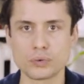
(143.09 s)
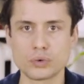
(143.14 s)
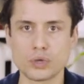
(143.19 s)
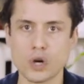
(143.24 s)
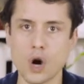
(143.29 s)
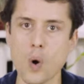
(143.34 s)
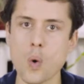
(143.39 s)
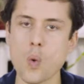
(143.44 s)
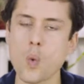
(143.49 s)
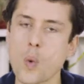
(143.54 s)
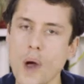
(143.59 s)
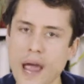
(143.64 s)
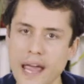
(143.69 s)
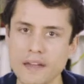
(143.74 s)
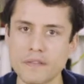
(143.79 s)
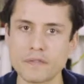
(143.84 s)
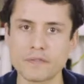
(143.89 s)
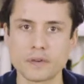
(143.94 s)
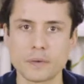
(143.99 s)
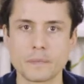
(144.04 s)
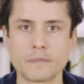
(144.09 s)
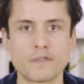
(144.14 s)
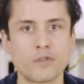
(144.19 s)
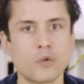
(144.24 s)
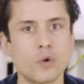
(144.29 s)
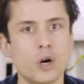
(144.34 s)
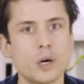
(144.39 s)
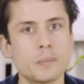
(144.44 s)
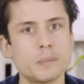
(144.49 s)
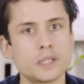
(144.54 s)
go away from
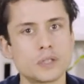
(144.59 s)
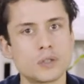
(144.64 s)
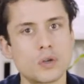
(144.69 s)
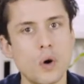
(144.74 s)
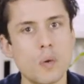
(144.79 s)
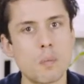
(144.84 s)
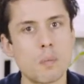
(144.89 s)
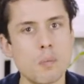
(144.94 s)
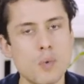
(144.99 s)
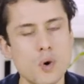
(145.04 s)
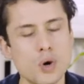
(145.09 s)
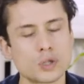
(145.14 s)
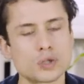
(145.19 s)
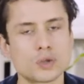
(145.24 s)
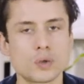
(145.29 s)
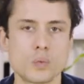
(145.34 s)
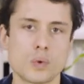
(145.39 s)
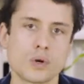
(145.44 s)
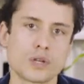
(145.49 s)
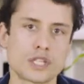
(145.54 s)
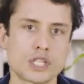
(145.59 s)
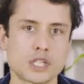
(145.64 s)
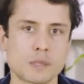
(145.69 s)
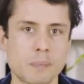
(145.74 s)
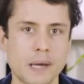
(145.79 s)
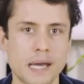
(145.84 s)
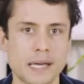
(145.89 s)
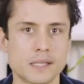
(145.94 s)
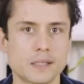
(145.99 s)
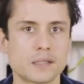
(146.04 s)
form and go more towards
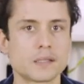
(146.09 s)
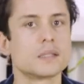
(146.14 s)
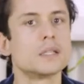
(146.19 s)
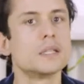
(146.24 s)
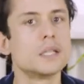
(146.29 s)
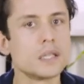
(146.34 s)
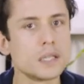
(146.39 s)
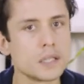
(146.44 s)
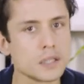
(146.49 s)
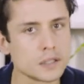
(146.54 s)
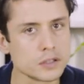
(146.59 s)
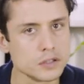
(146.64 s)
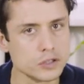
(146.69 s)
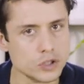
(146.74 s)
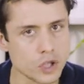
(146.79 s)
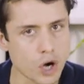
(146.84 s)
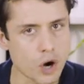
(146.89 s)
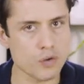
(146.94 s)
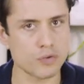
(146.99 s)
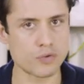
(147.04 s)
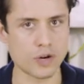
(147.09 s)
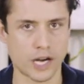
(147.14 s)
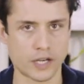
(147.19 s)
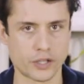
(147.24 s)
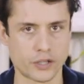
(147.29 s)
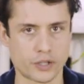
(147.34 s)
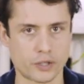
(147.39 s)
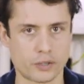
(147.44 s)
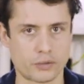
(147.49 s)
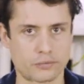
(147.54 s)
space. No
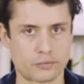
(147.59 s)
rush.